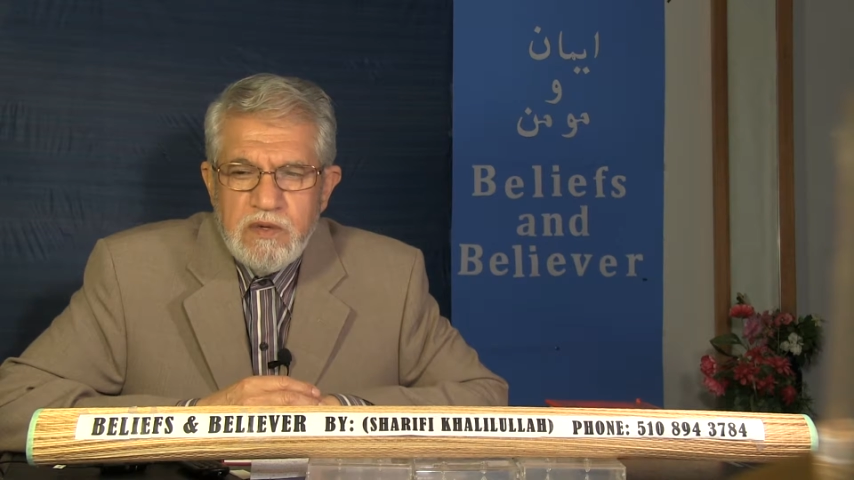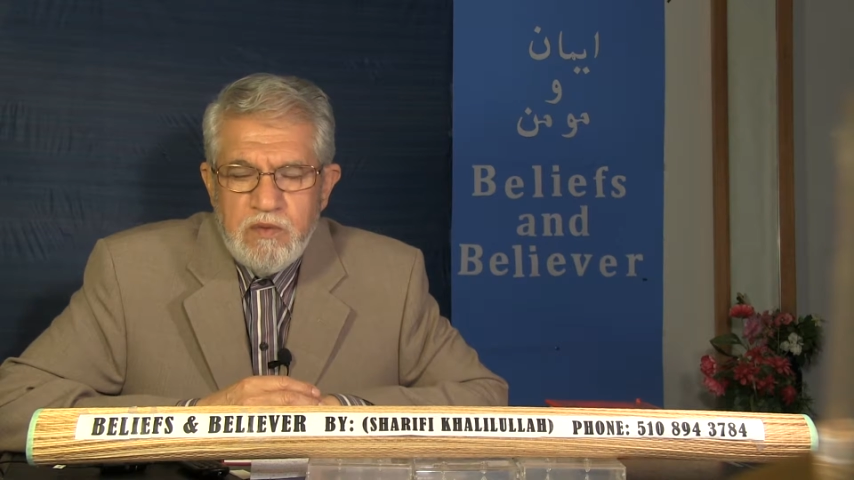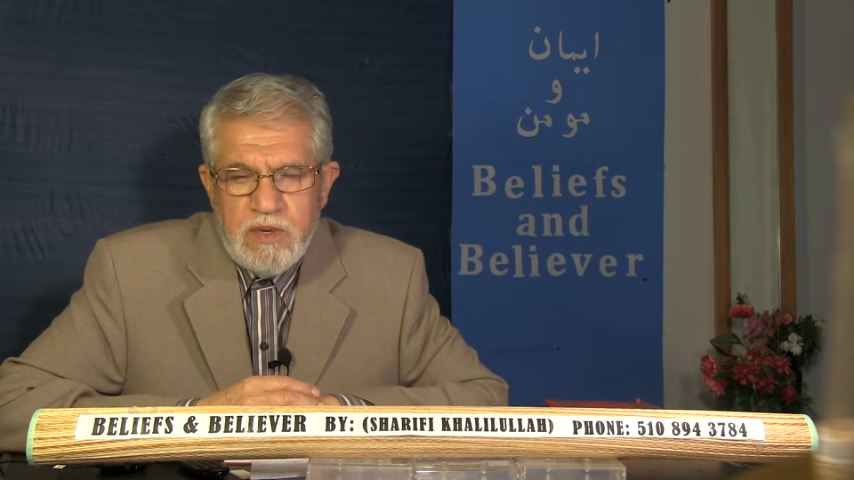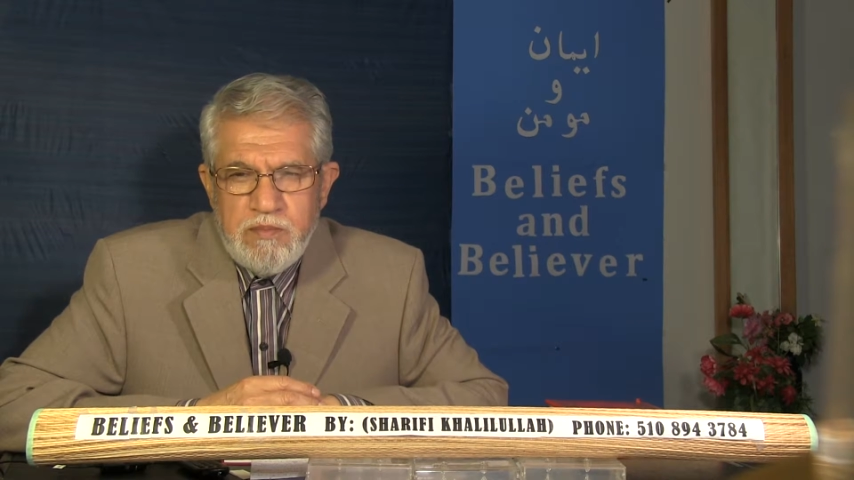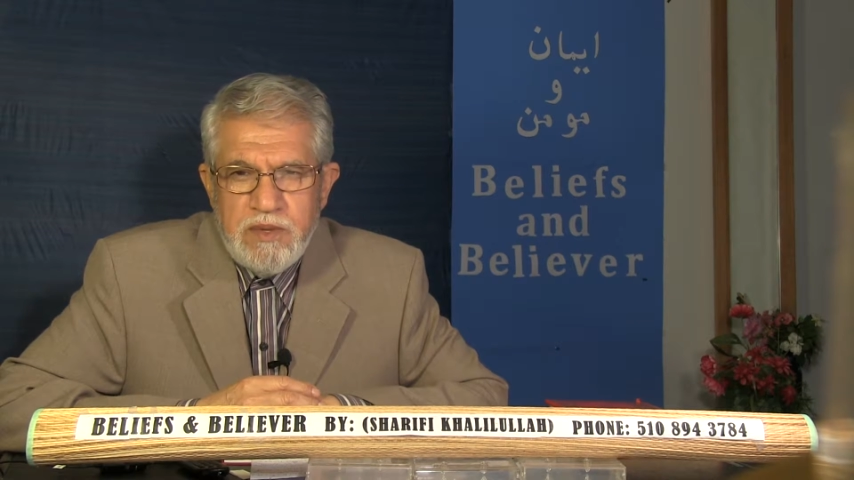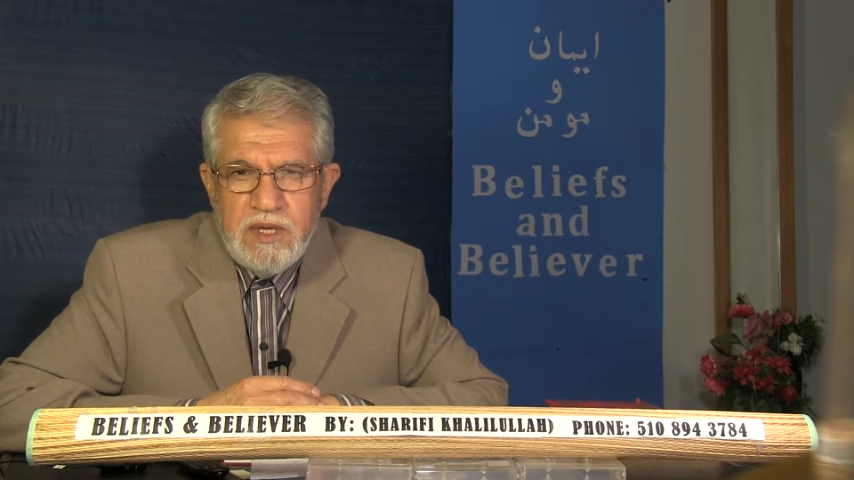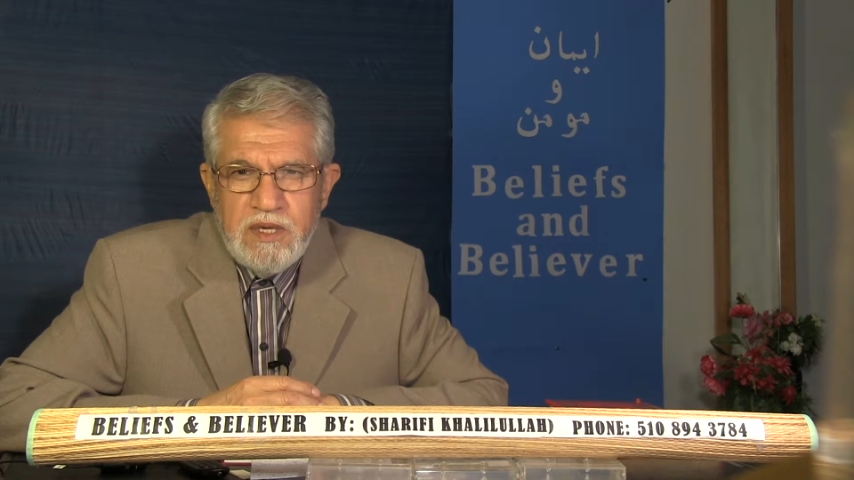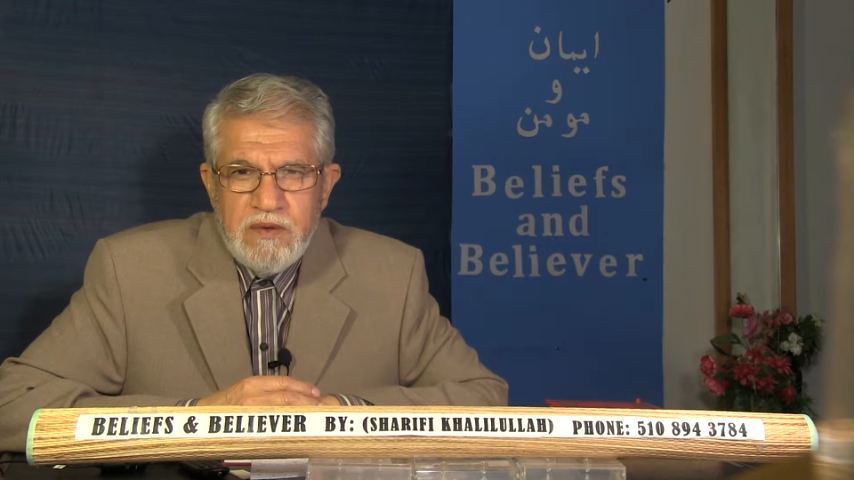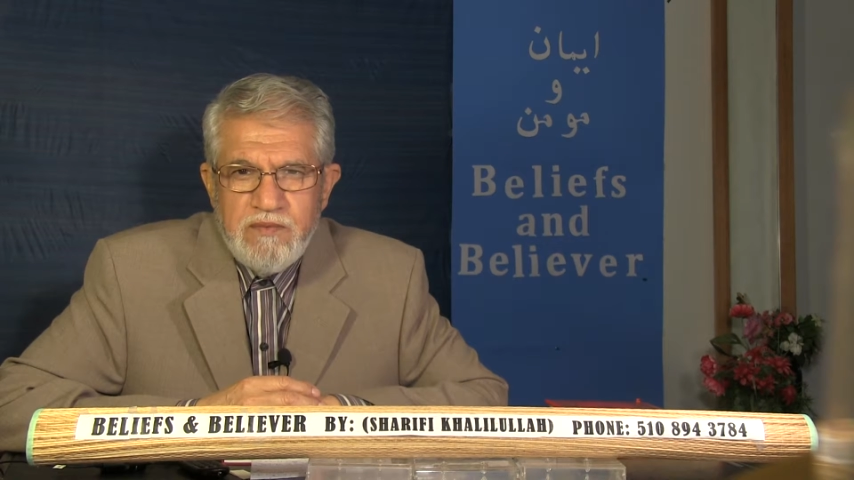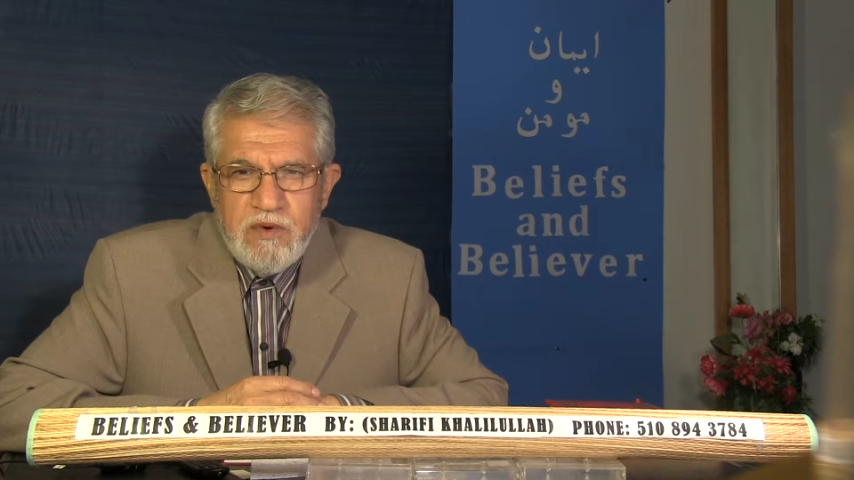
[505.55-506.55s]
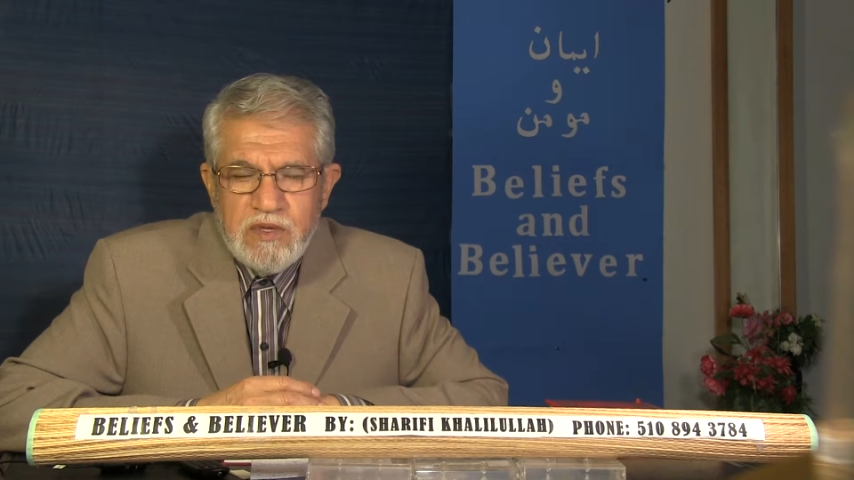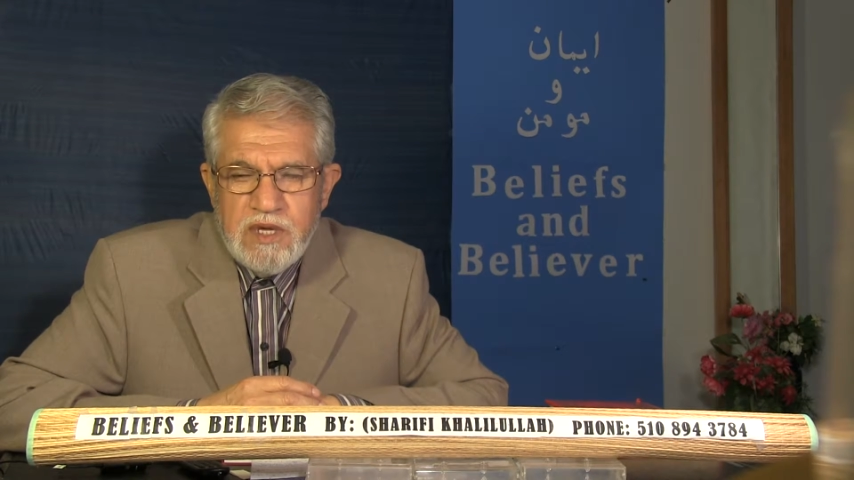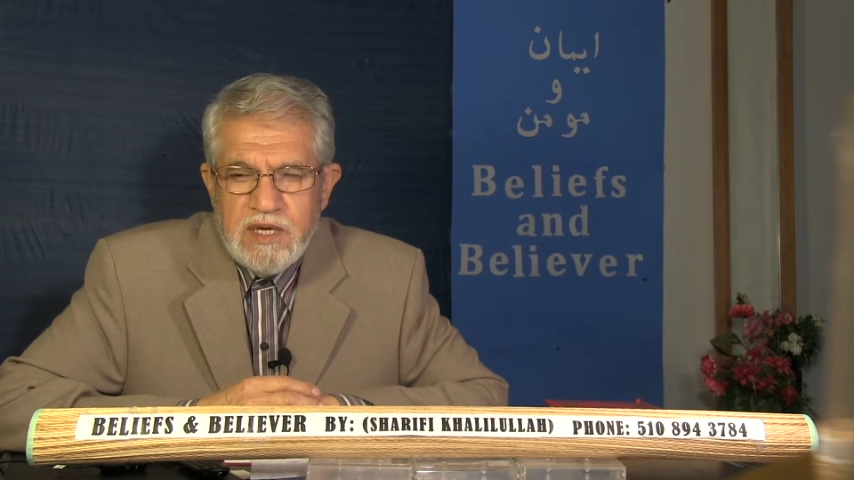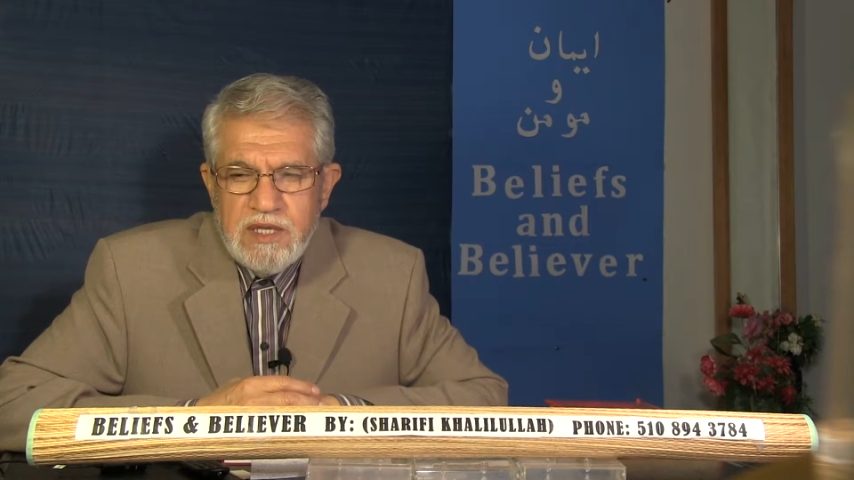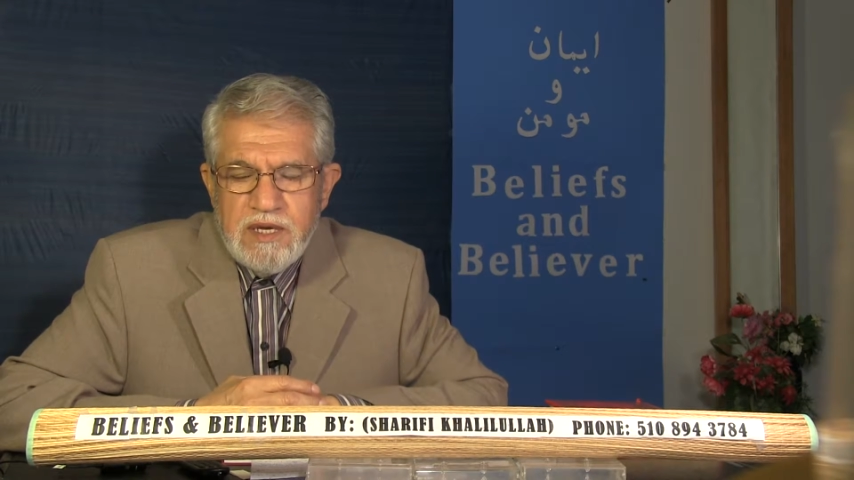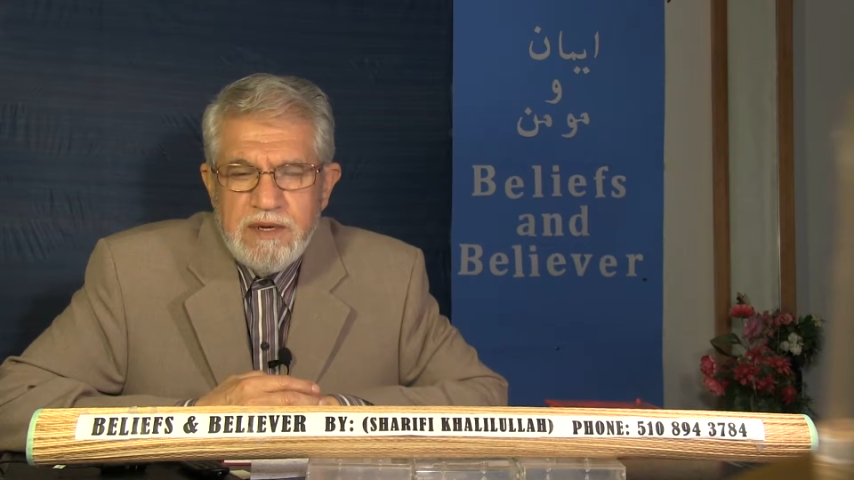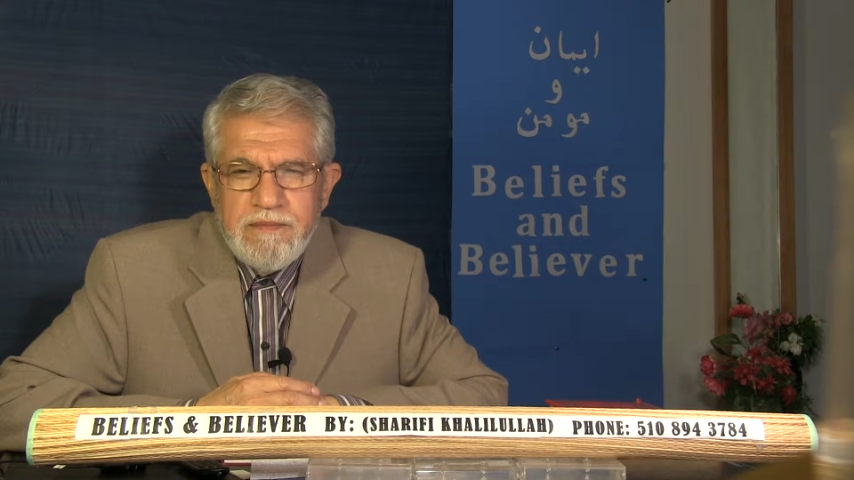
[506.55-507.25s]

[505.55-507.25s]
human being, for the other,